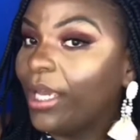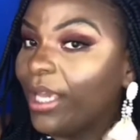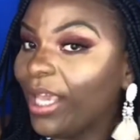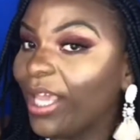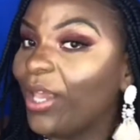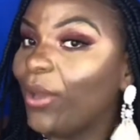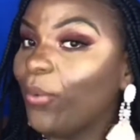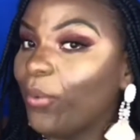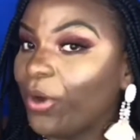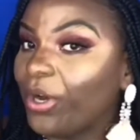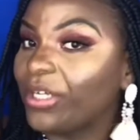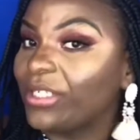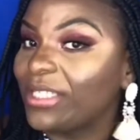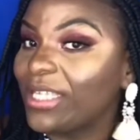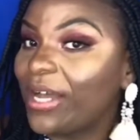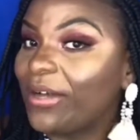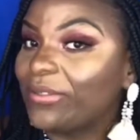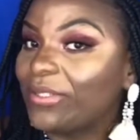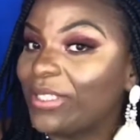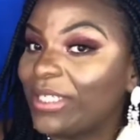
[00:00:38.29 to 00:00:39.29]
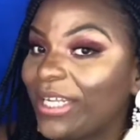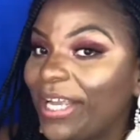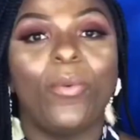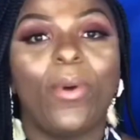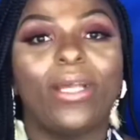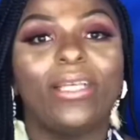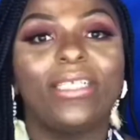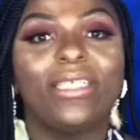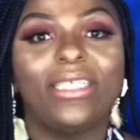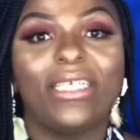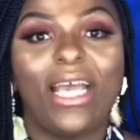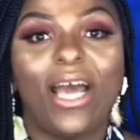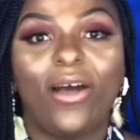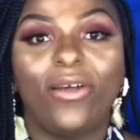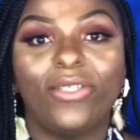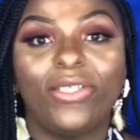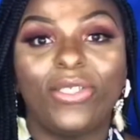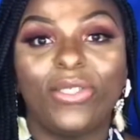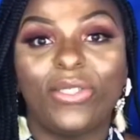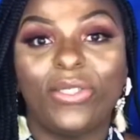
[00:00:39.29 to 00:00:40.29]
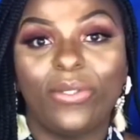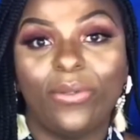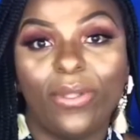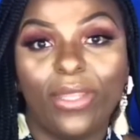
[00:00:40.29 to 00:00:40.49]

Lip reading: It worked out today. Want to see how to do